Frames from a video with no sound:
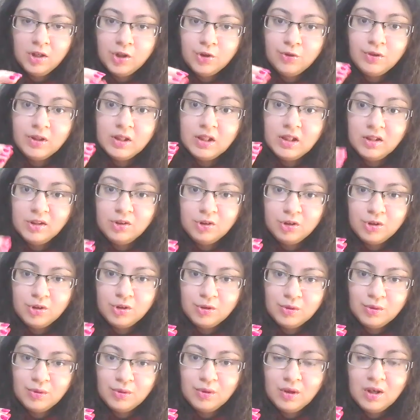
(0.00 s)
You need to
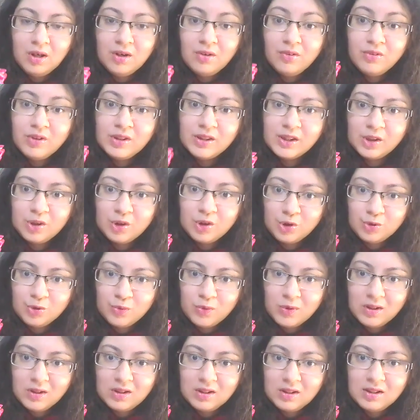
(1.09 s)
do research
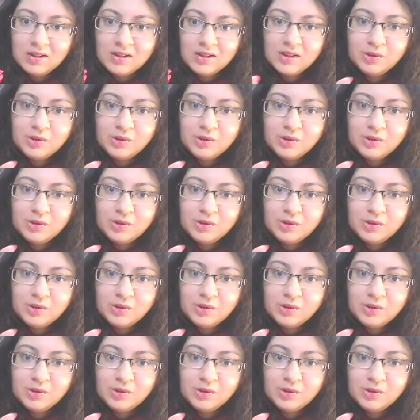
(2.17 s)
work.